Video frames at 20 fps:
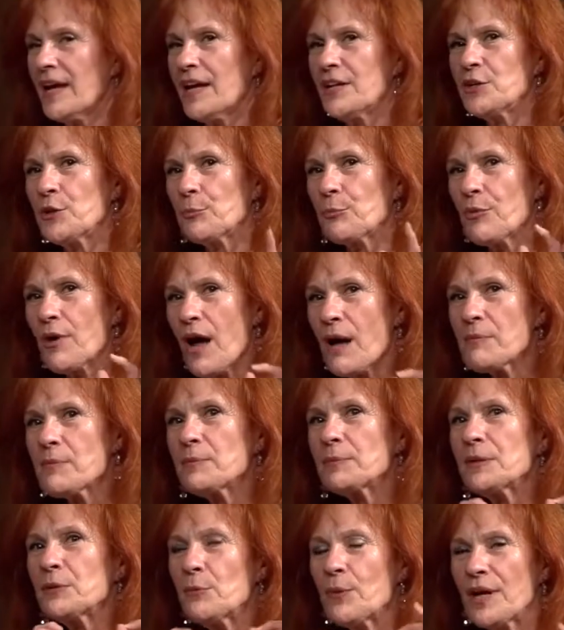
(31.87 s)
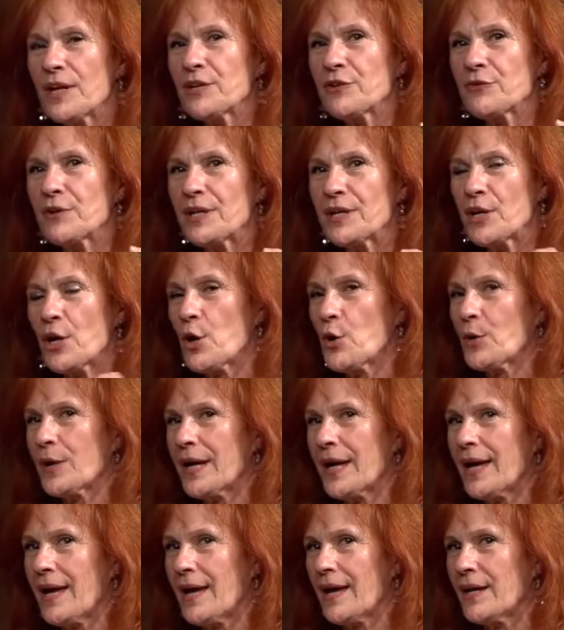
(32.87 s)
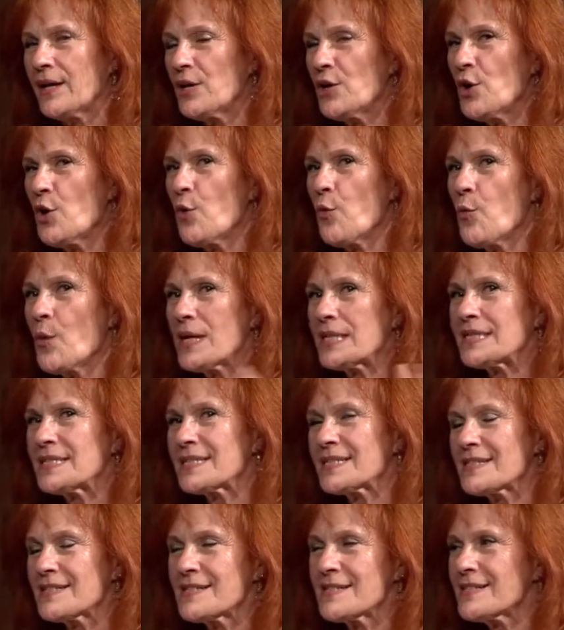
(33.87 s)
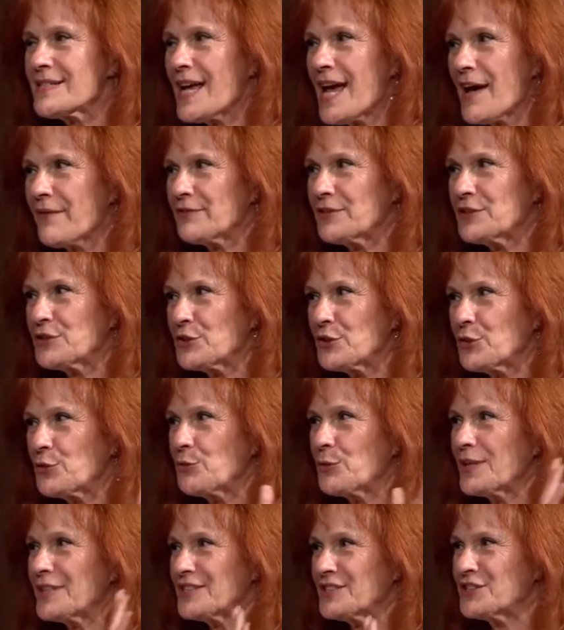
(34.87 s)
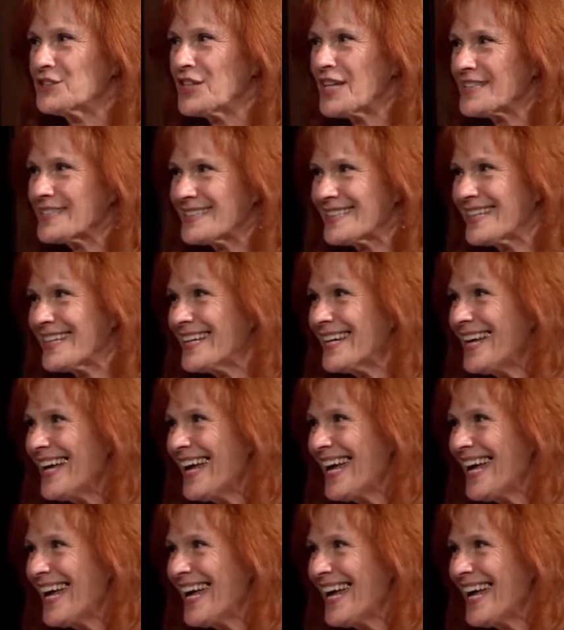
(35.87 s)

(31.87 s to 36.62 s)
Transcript: And you're probably wondering, okay, what does this have to do with Jessie